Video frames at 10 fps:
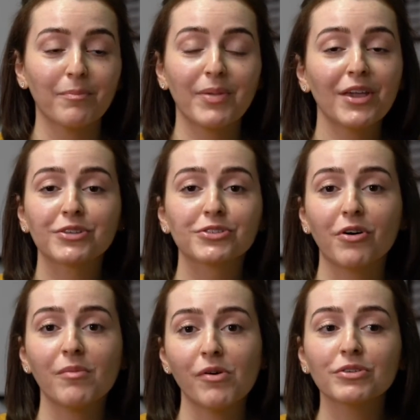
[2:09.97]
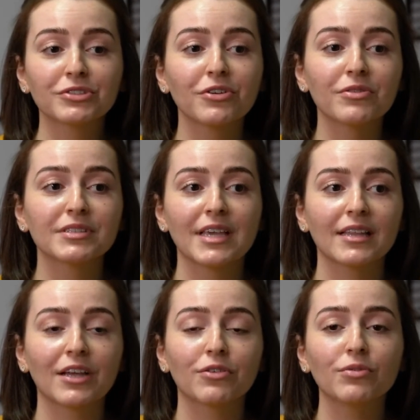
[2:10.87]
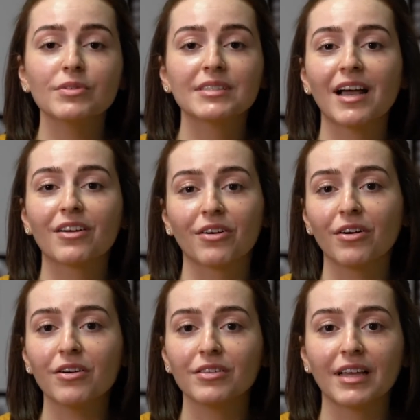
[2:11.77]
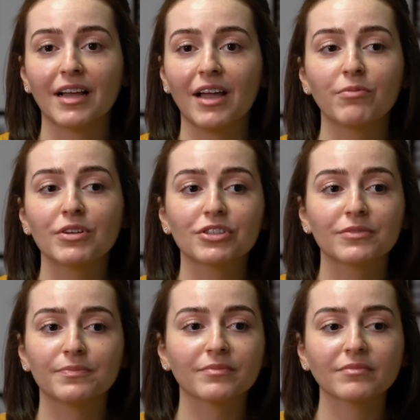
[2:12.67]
being so emotional and saying, like, who is that girl? Like, I wish